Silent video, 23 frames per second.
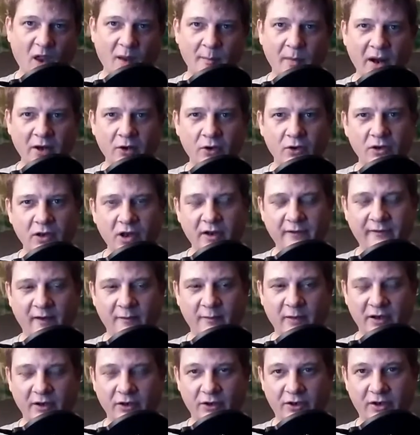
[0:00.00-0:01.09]
My whole life, I've
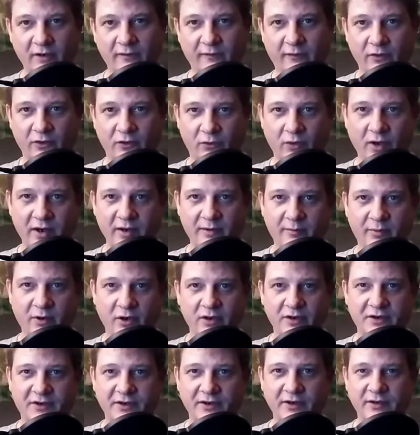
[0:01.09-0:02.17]
been looking for the right
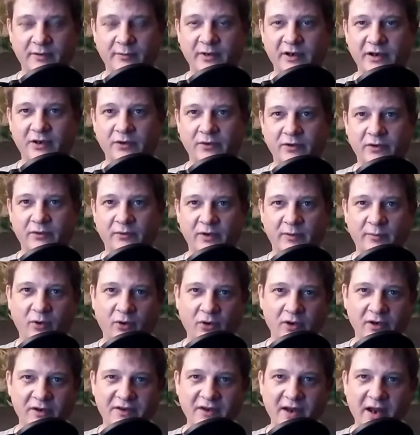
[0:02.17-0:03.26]
person to be doing
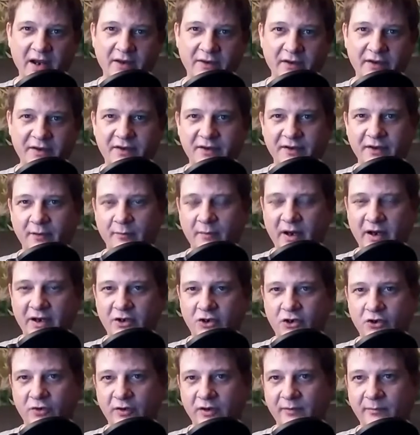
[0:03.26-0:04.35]
reports on this in the
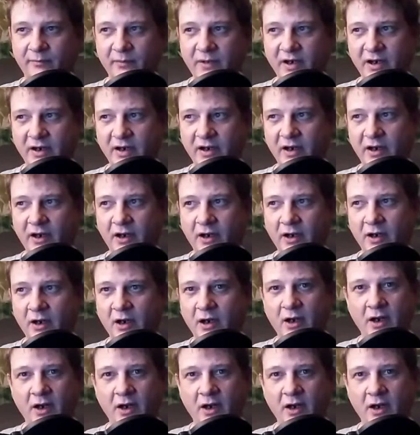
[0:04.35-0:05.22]
mainstream media.